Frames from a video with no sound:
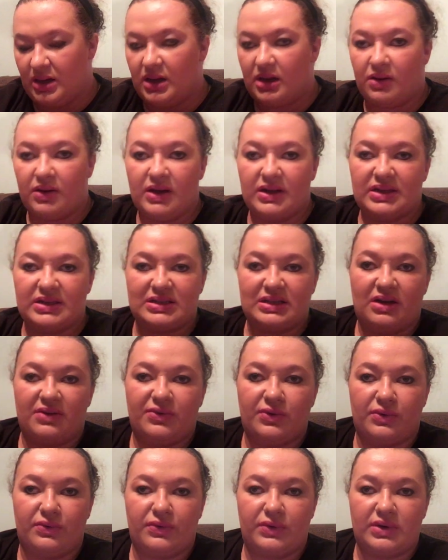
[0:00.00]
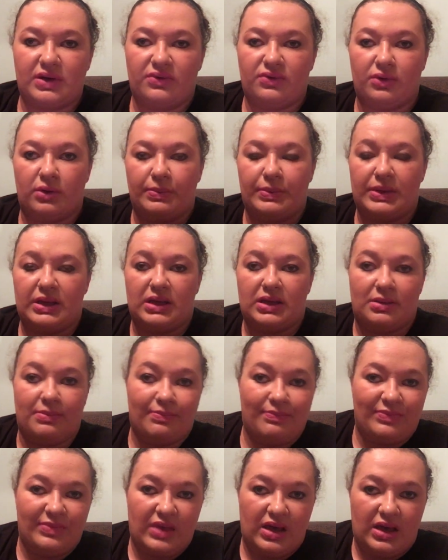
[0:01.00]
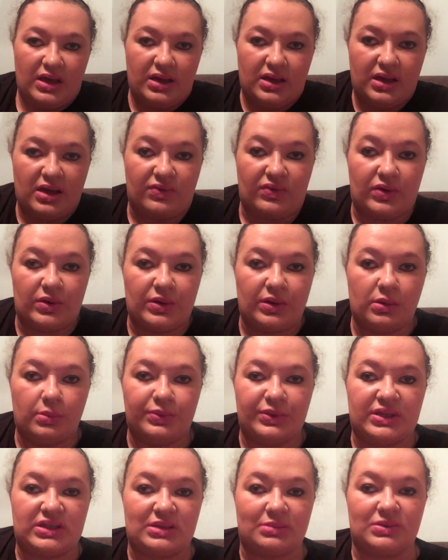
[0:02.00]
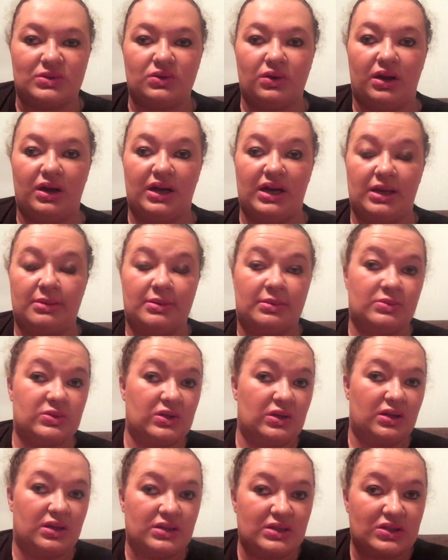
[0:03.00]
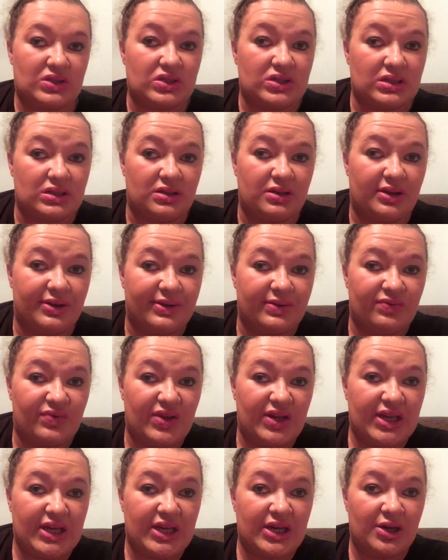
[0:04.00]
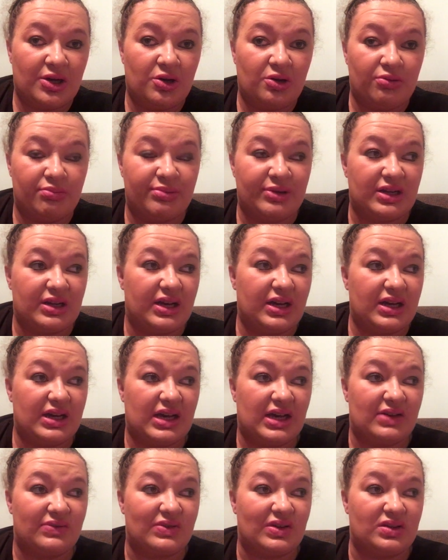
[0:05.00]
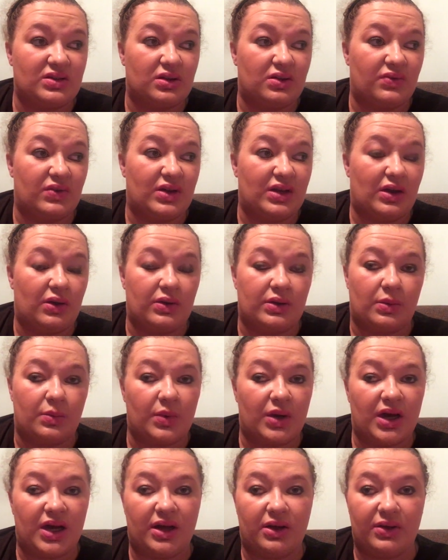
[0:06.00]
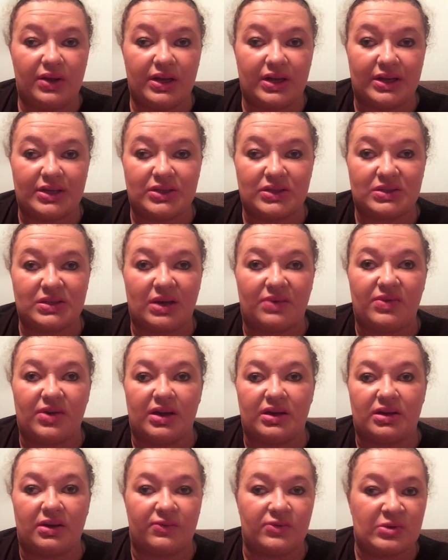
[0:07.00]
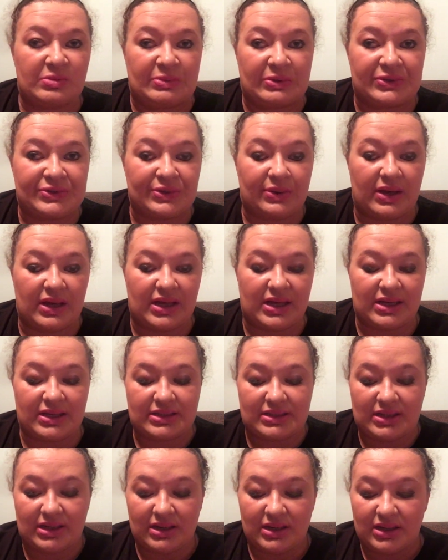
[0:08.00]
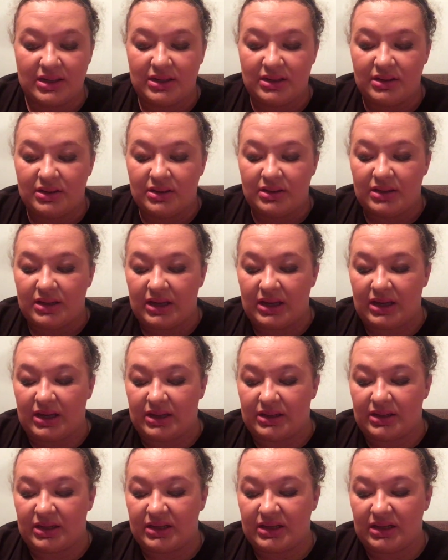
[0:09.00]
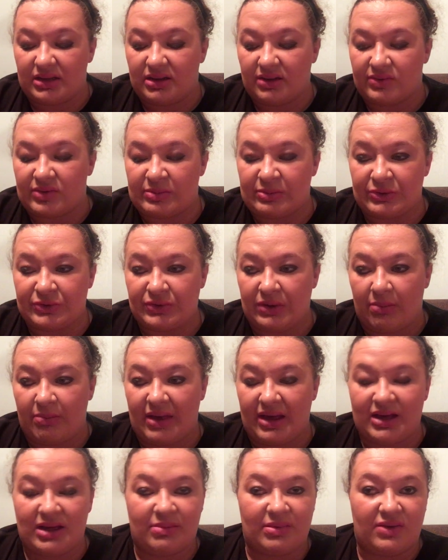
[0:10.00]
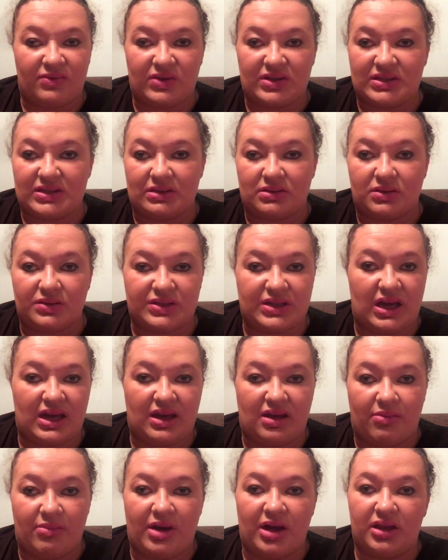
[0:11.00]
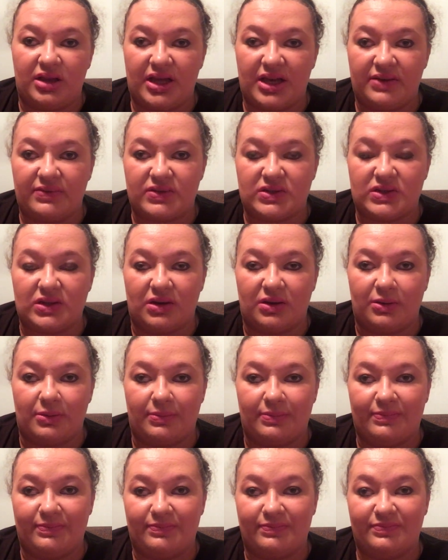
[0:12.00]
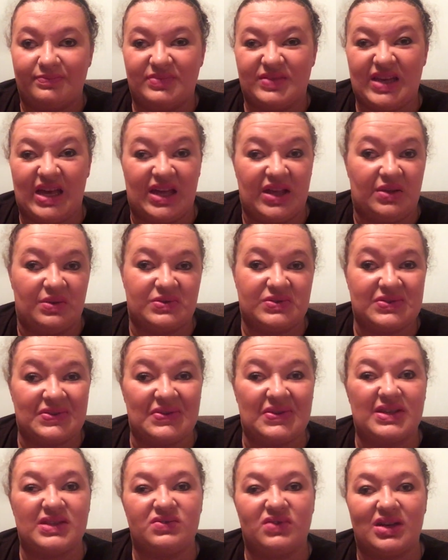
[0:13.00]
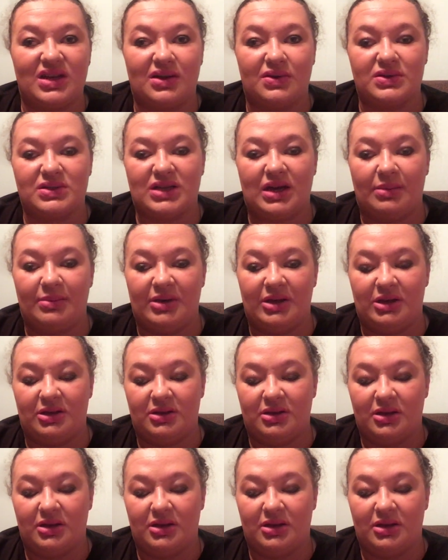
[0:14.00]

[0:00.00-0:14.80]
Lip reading: Alright, it's now 4:44 p.m. If you're new, please subscribe. I'm sorry this is a long video, but I have not done a video in a while, and I just got very comfortable doing it. And I get comfortable doing makeup every single day of my life, so get used to these videos coming.